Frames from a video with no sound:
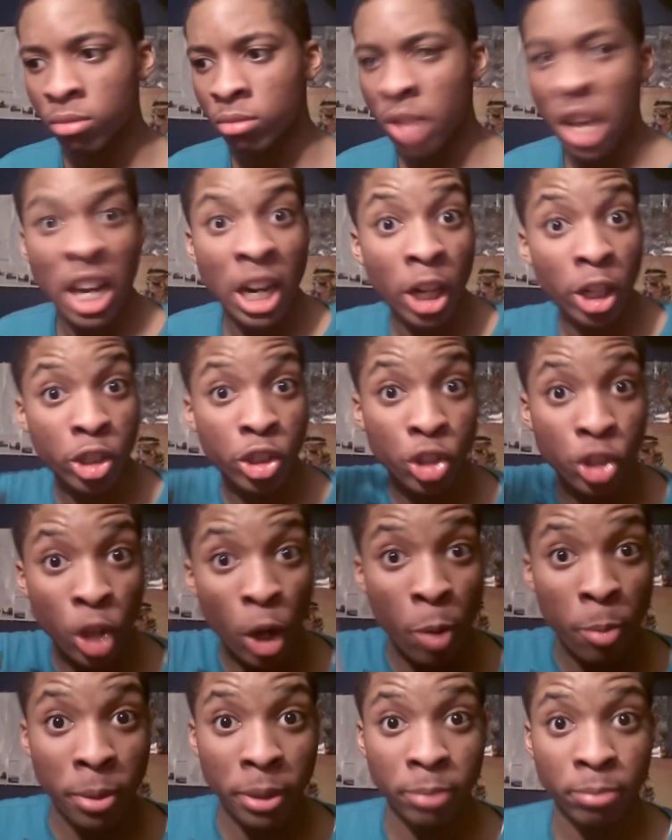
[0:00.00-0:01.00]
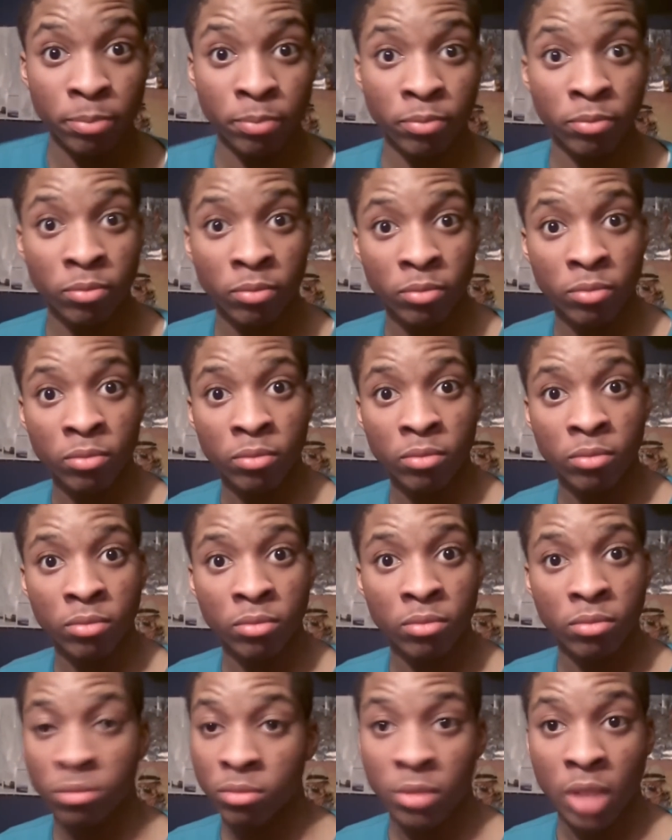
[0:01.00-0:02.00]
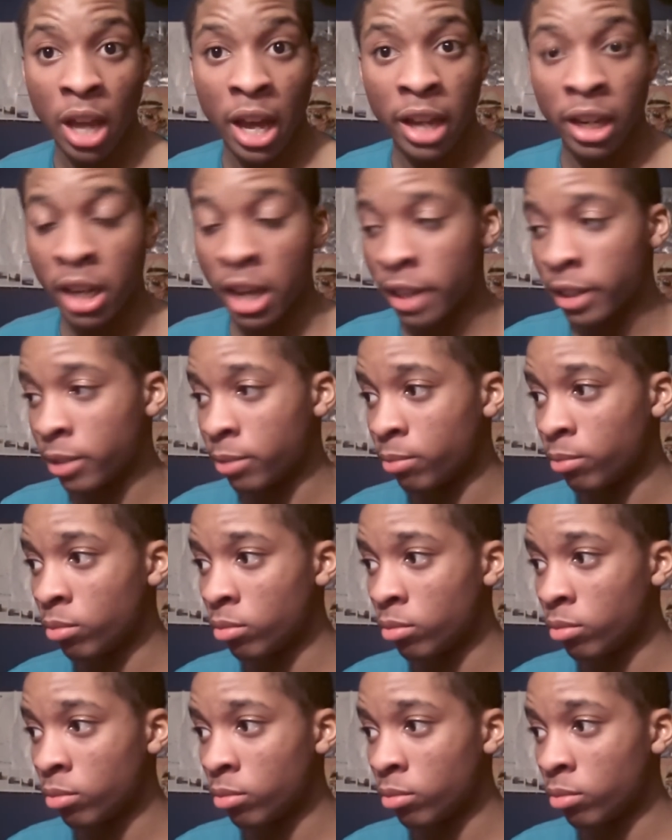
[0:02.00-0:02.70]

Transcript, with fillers: It looked stupid. I don't like it.